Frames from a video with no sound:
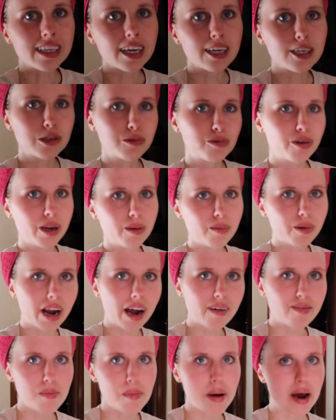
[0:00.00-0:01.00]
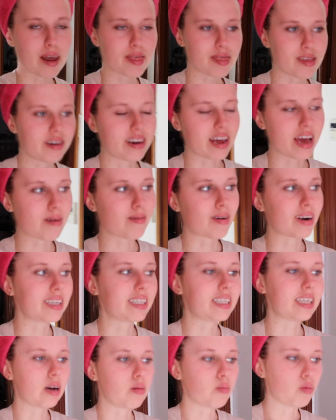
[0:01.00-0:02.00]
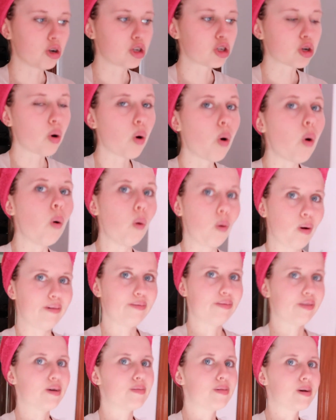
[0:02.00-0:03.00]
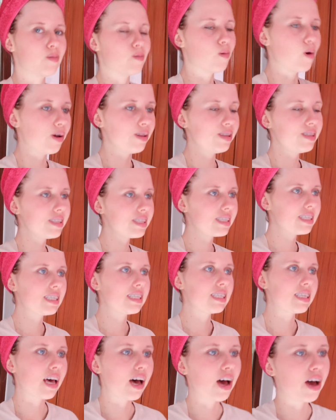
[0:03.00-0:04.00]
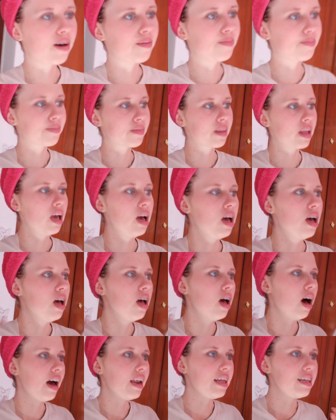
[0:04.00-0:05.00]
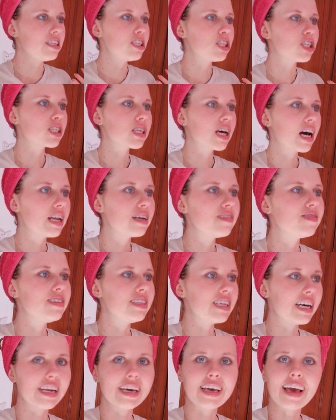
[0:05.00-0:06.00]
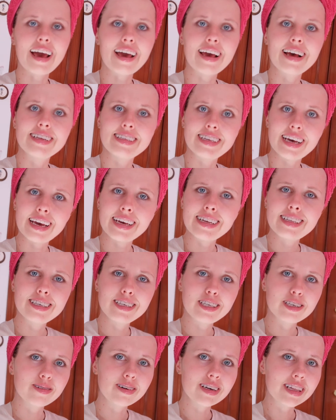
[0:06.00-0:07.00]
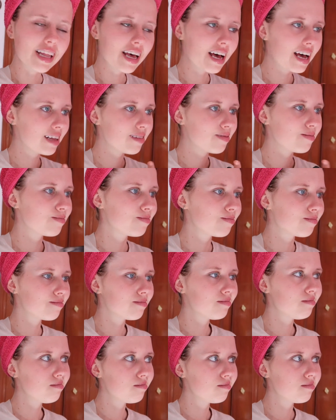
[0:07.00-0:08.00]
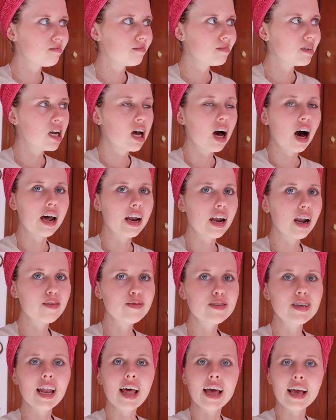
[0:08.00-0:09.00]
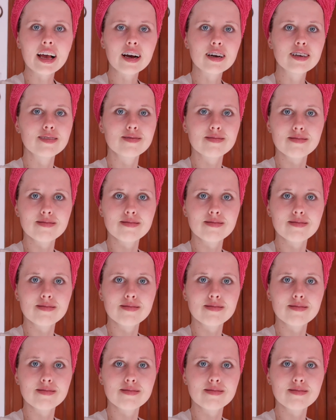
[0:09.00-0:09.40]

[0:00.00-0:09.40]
is I just really want to have a marathon day where I sit and watch all of them at once so I need to just kind of dedicate a day to doing that I'd love to like